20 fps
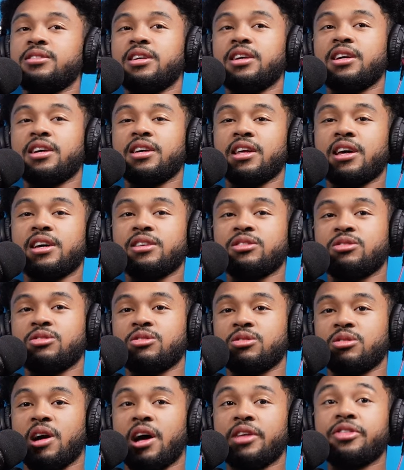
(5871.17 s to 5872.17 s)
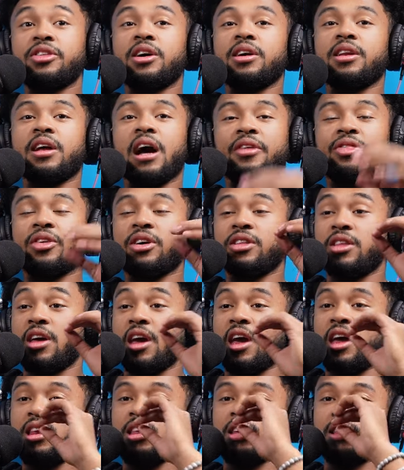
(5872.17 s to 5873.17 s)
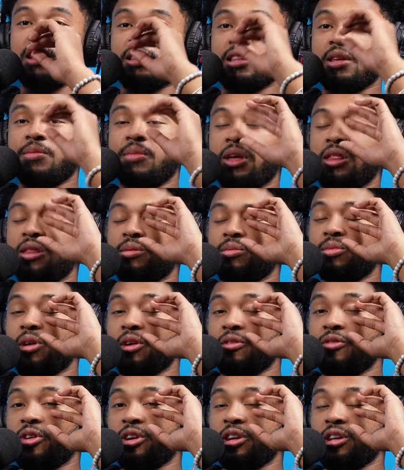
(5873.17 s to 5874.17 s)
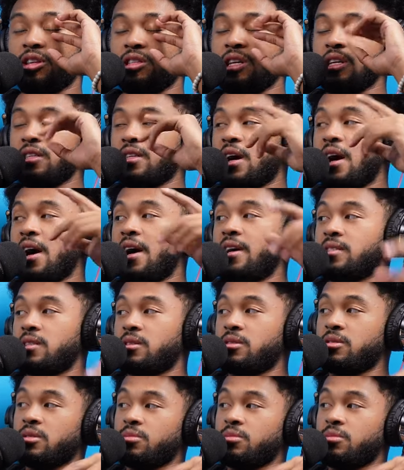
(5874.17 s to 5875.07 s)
yeah, that's true. I thought I thought the ending like they made them like freaking take their eyes out or